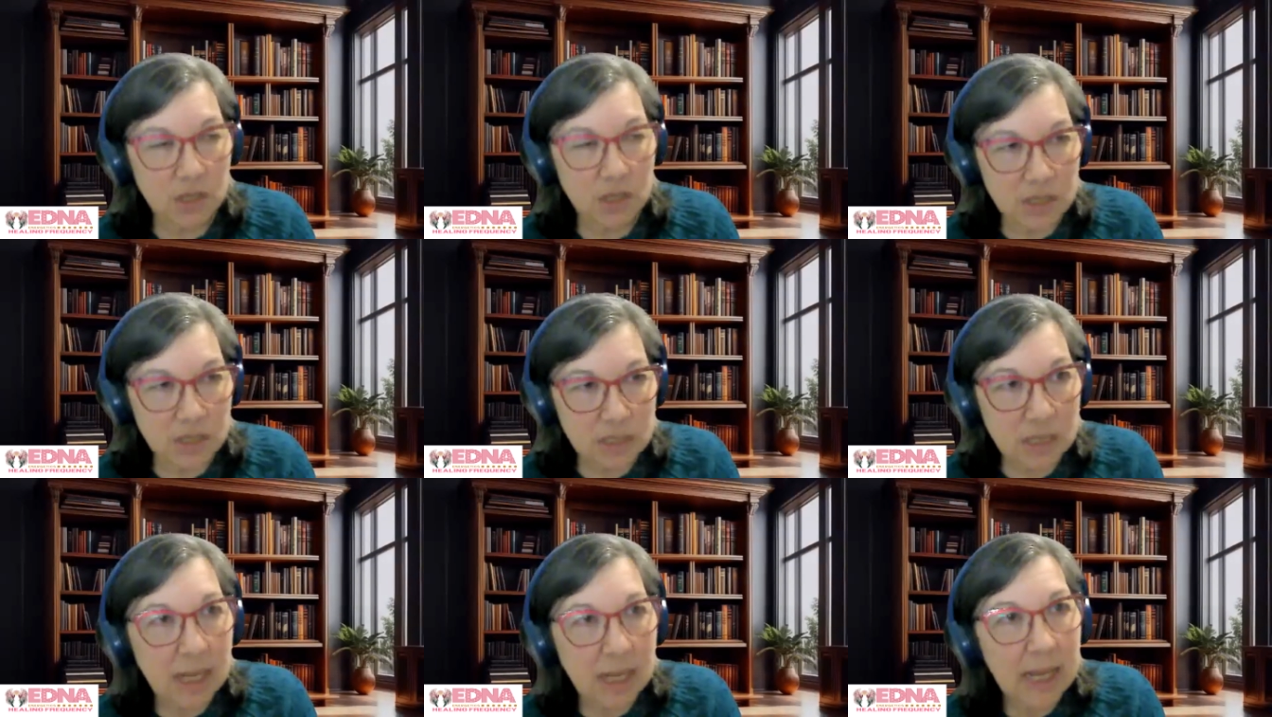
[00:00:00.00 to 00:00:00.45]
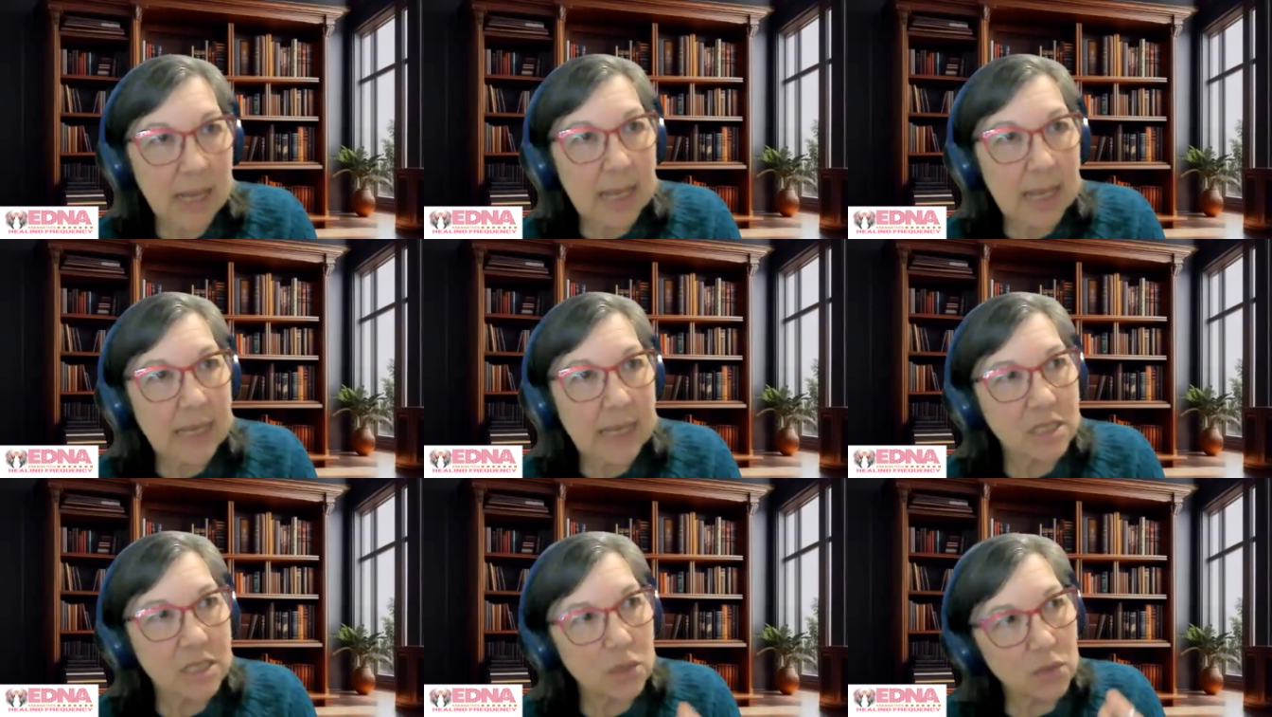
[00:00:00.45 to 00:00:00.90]
Just
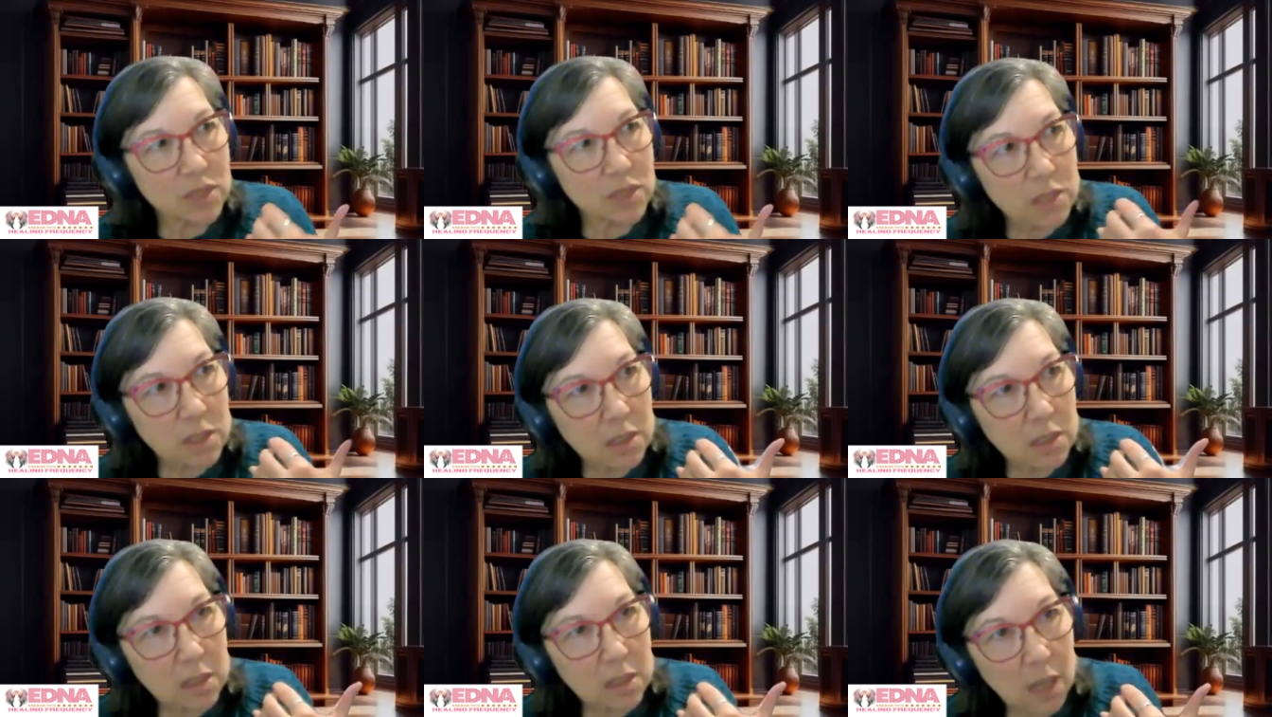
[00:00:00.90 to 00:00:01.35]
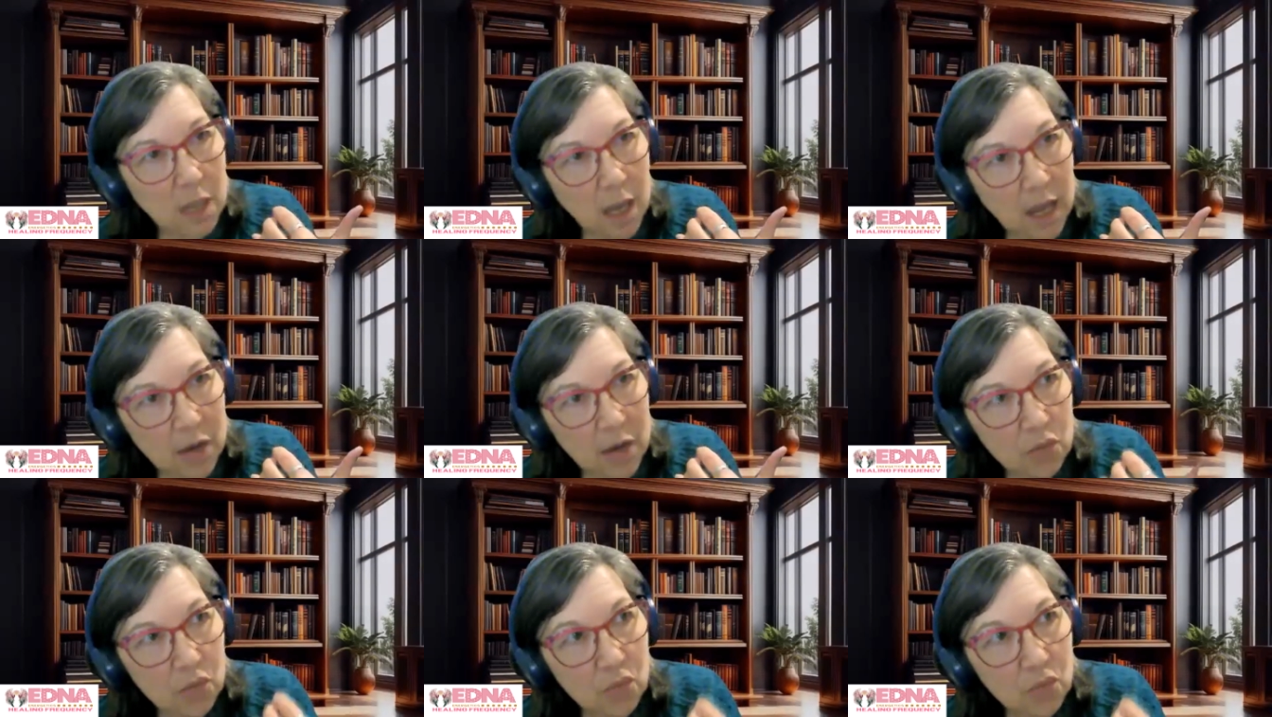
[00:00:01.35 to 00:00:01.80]
so it's
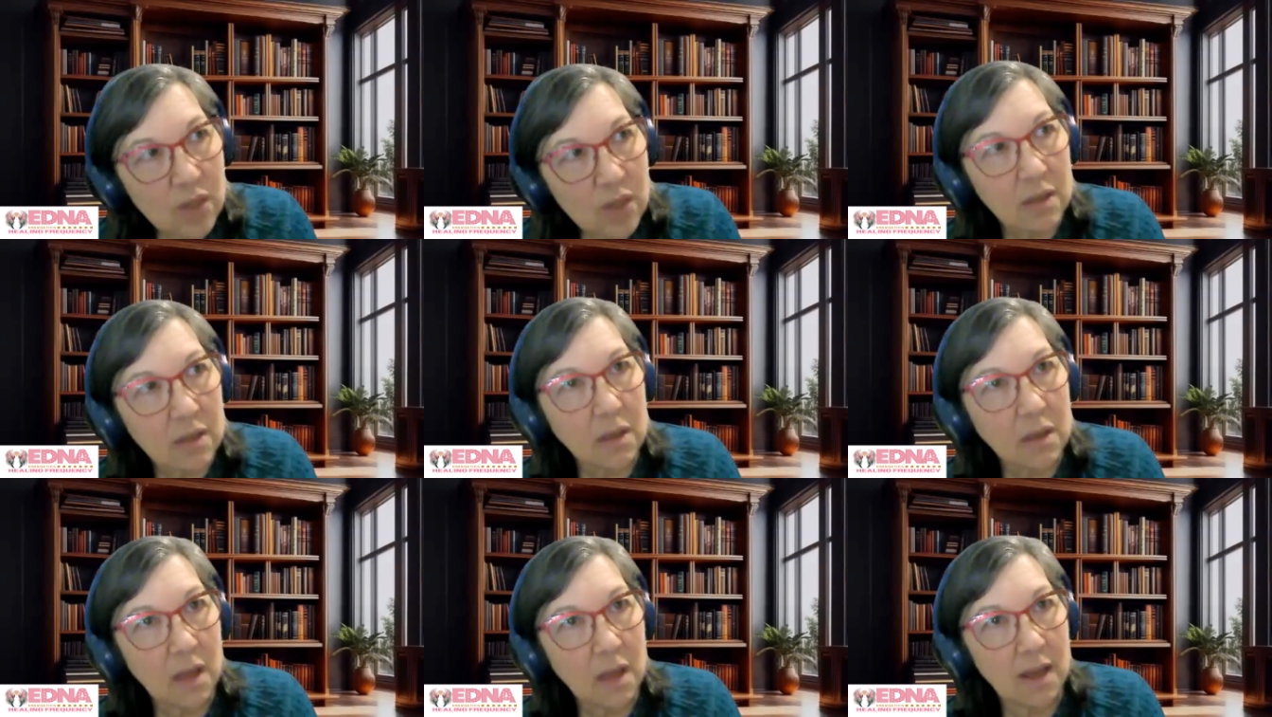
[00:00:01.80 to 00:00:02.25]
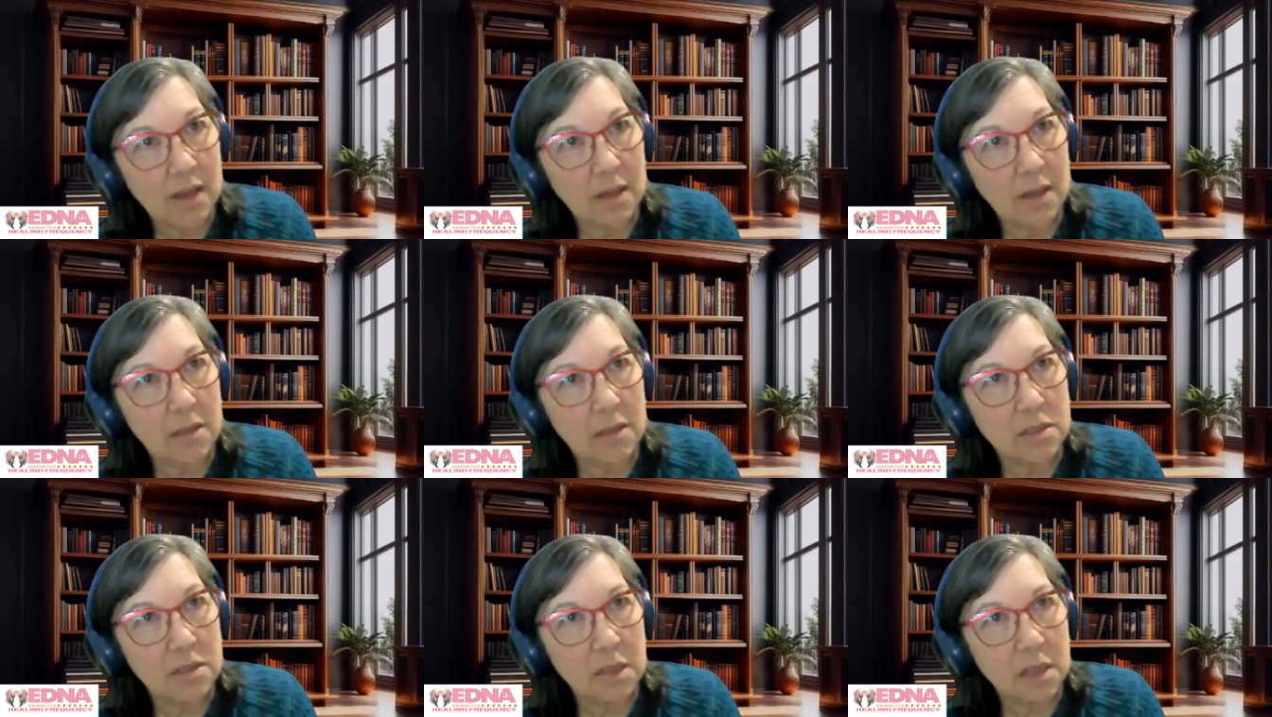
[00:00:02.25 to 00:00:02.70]
I
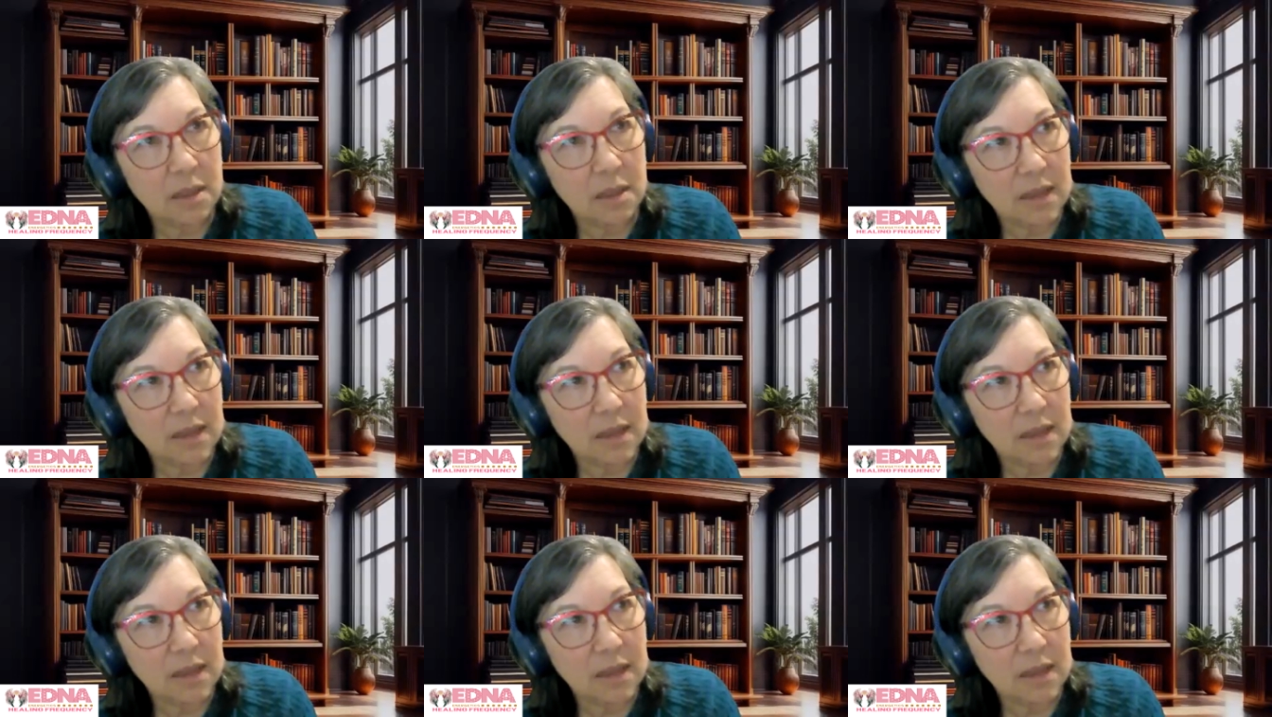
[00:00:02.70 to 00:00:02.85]
realized